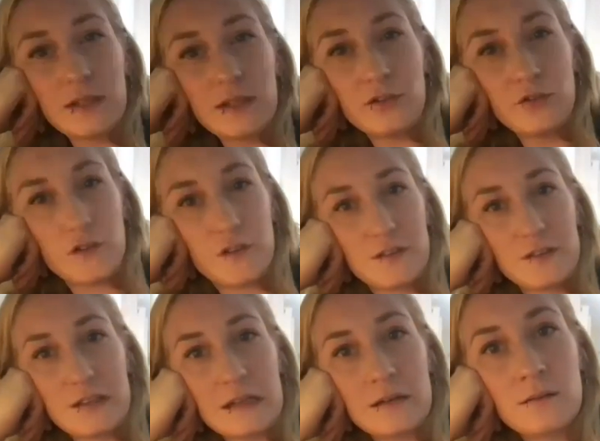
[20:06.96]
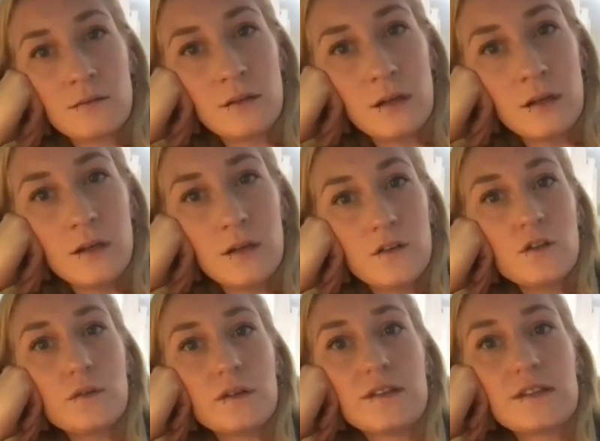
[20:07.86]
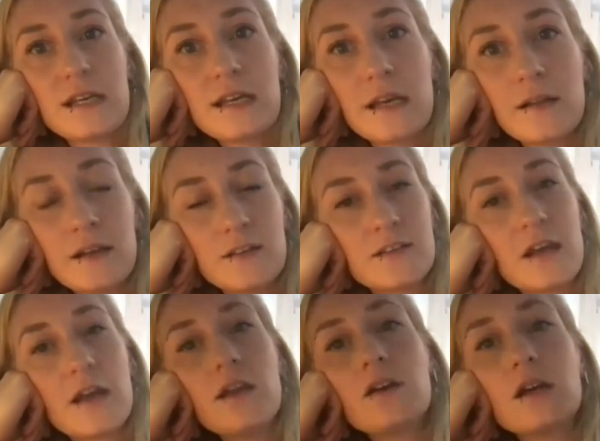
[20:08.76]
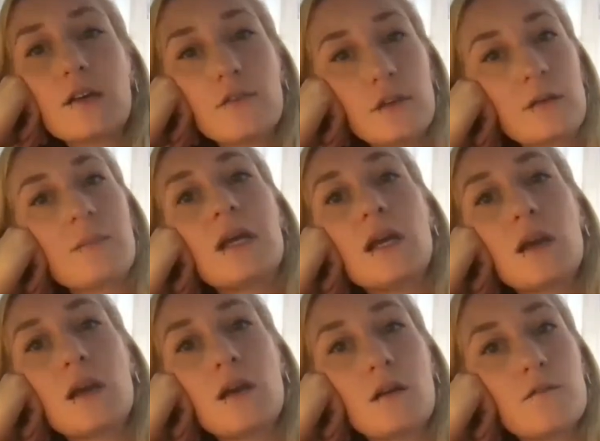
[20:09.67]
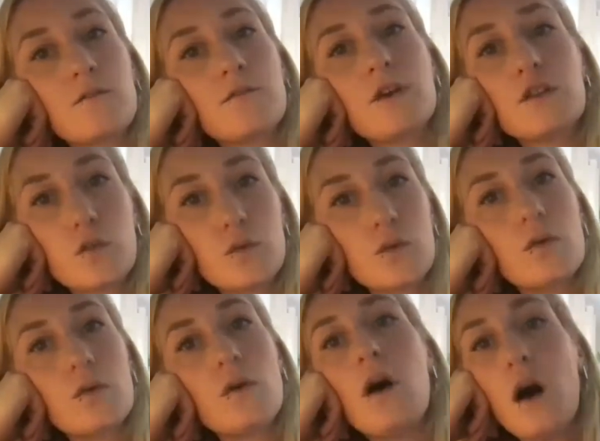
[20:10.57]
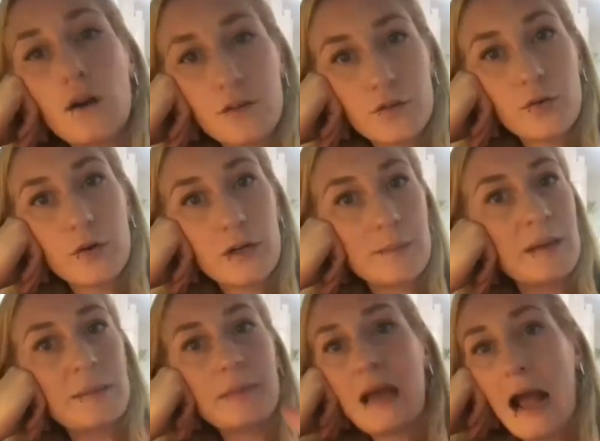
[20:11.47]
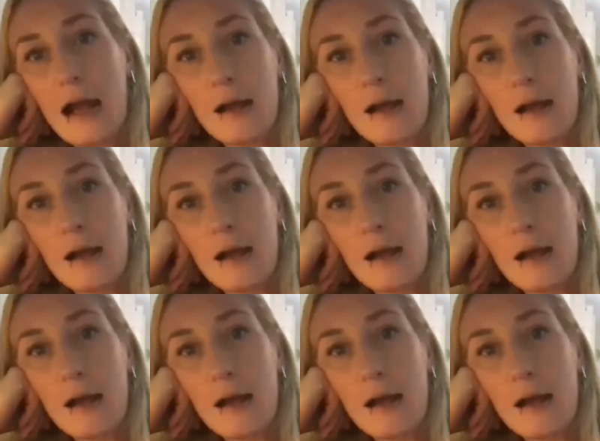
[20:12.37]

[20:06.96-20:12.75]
interesting too, is thinking like, say you're giving me visual, auditory, maybe haptic